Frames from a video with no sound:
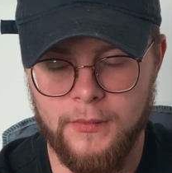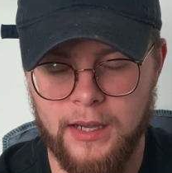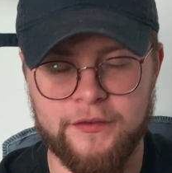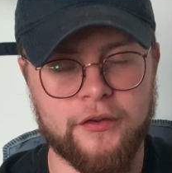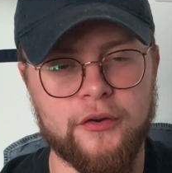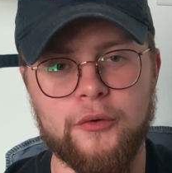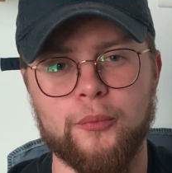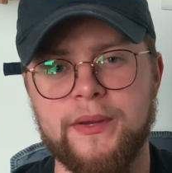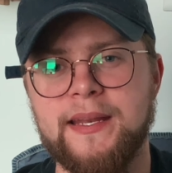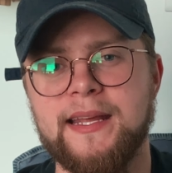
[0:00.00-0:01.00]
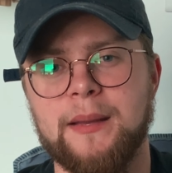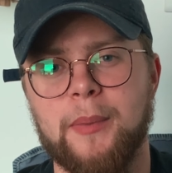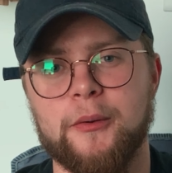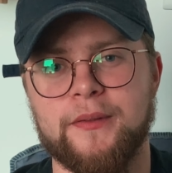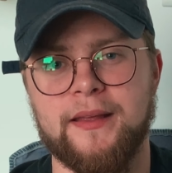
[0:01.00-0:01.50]
I started reading
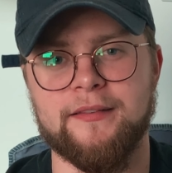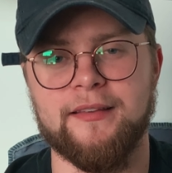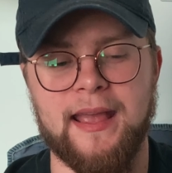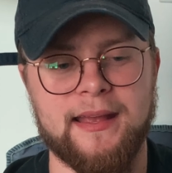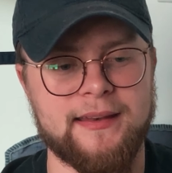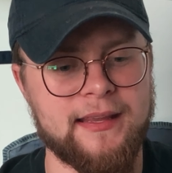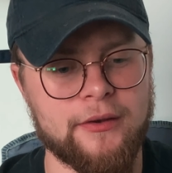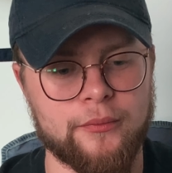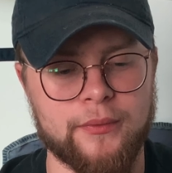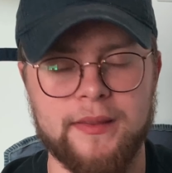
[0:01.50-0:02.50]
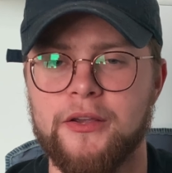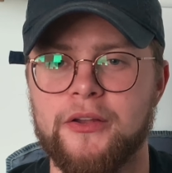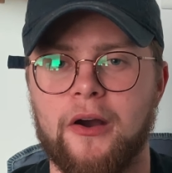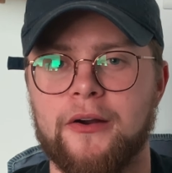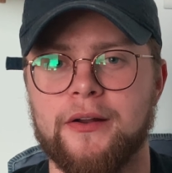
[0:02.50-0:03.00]
about this, and he had a really
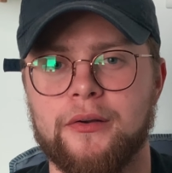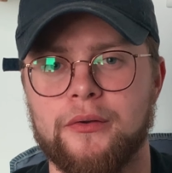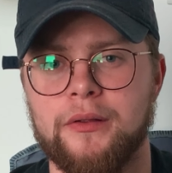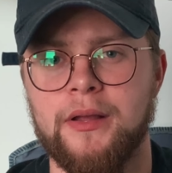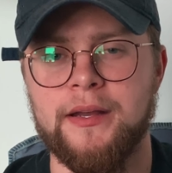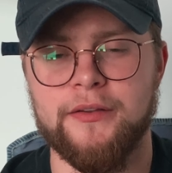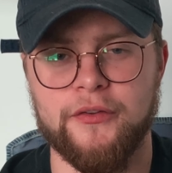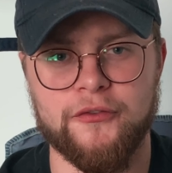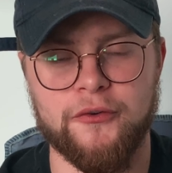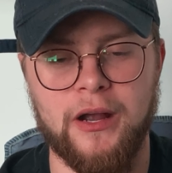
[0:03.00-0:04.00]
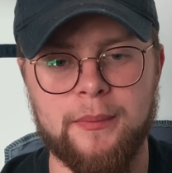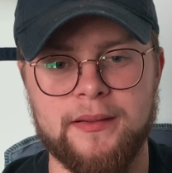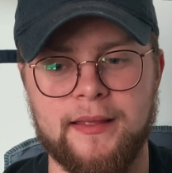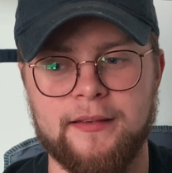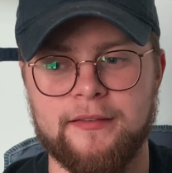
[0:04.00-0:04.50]
good article
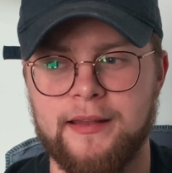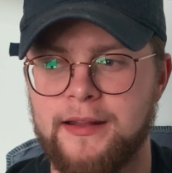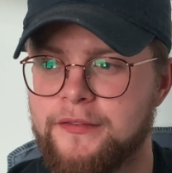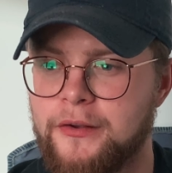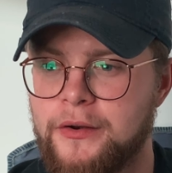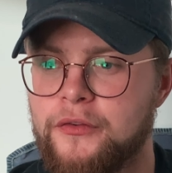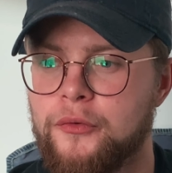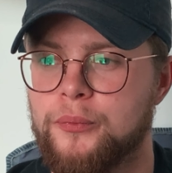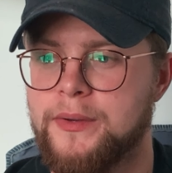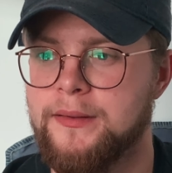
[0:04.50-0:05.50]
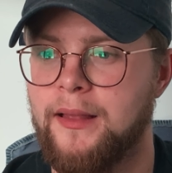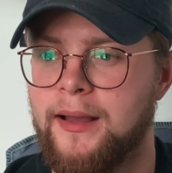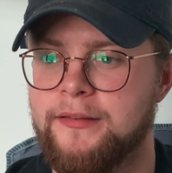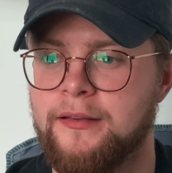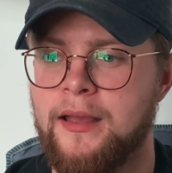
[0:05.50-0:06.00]
describing this, and I started to
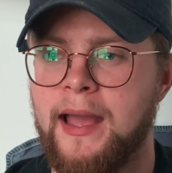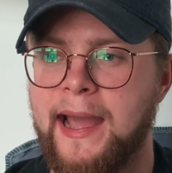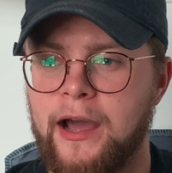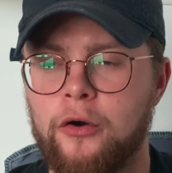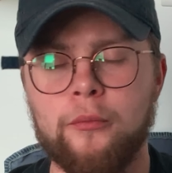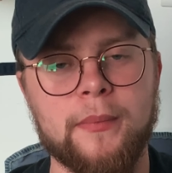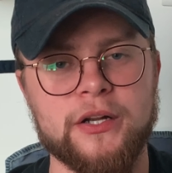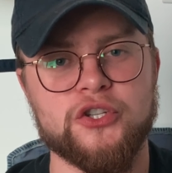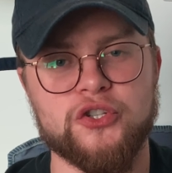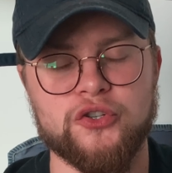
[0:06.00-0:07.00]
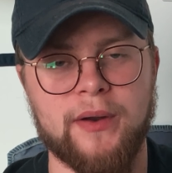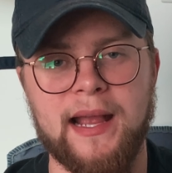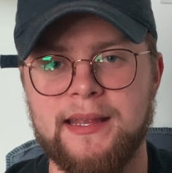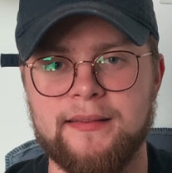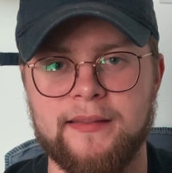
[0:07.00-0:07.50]
realize how much
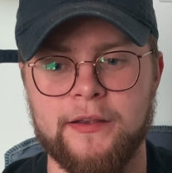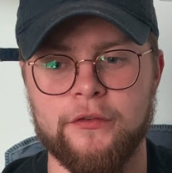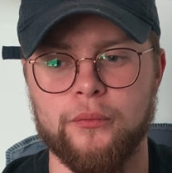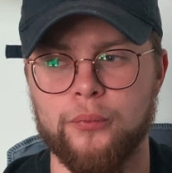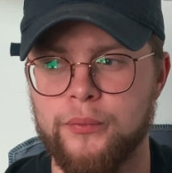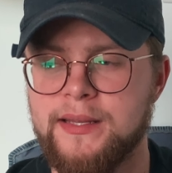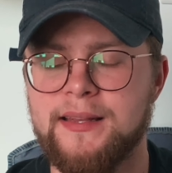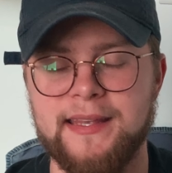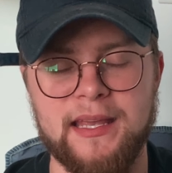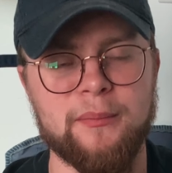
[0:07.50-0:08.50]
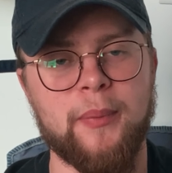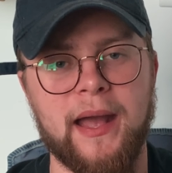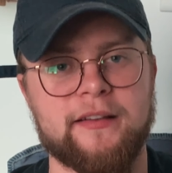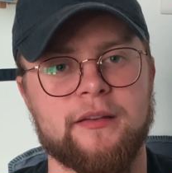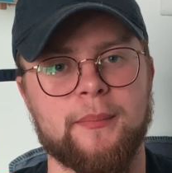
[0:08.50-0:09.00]
tracking things really
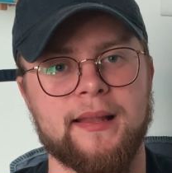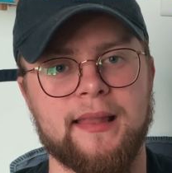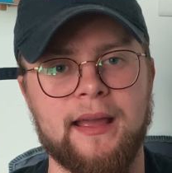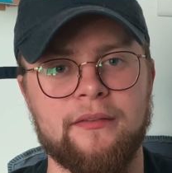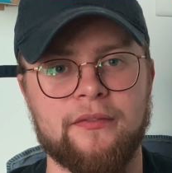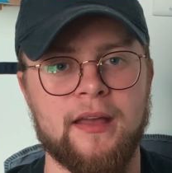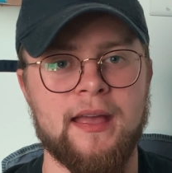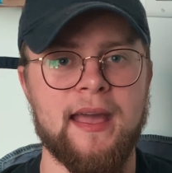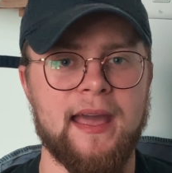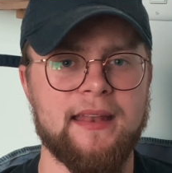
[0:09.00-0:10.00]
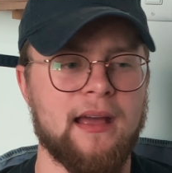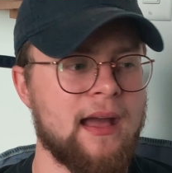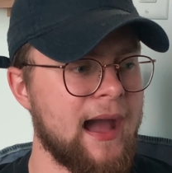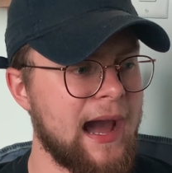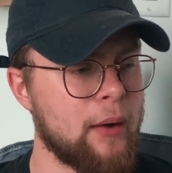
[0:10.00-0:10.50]
impacted my life and
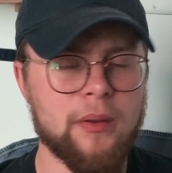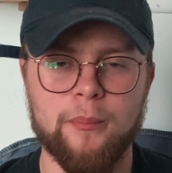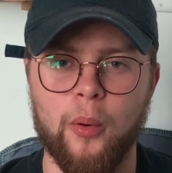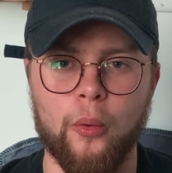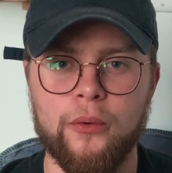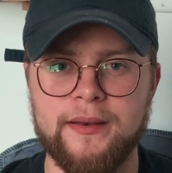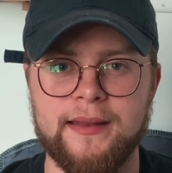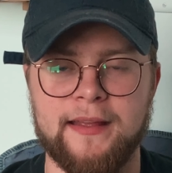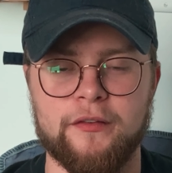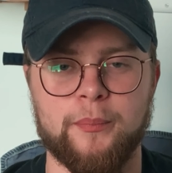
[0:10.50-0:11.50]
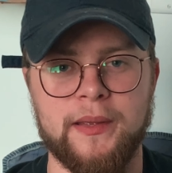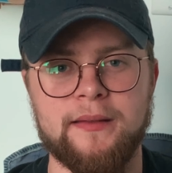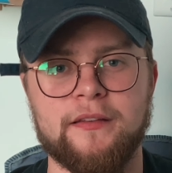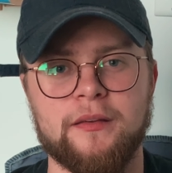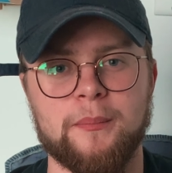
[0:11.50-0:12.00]
how important it has
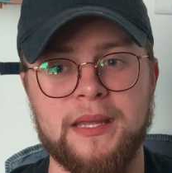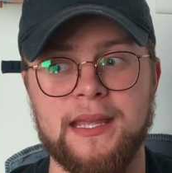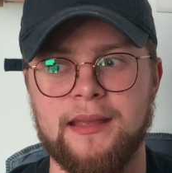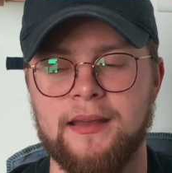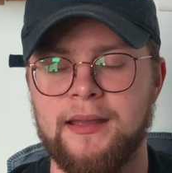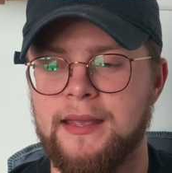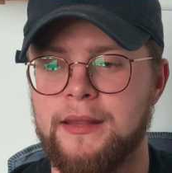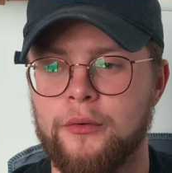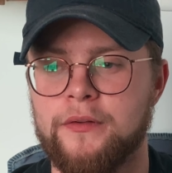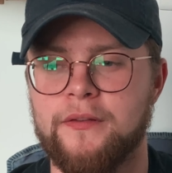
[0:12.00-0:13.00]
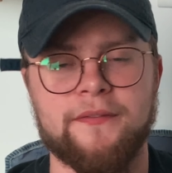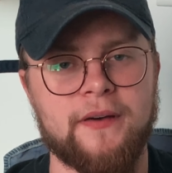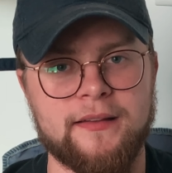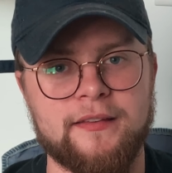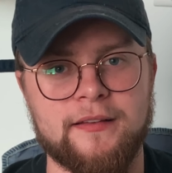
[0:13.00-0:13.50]
been to me in order to
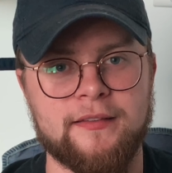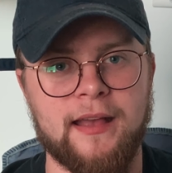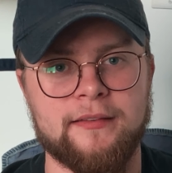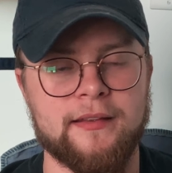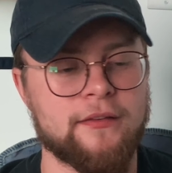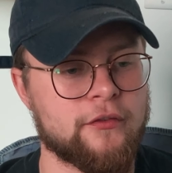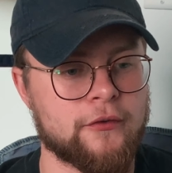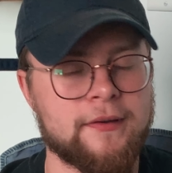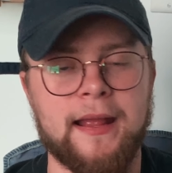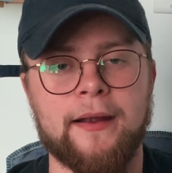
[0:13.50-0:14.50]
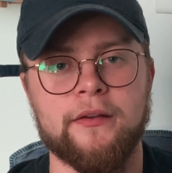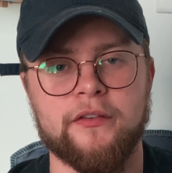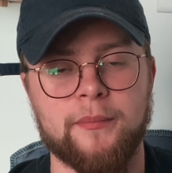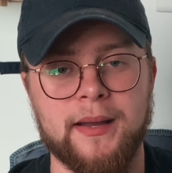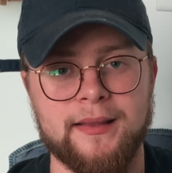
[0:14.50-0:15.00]
find success in certain areas
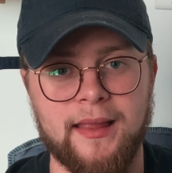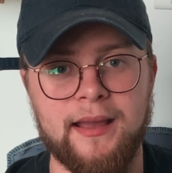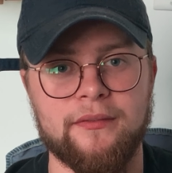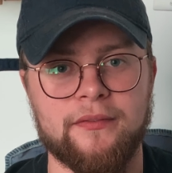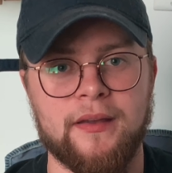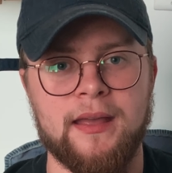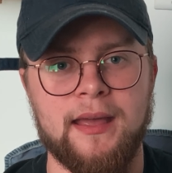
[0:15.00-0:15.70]
of my life.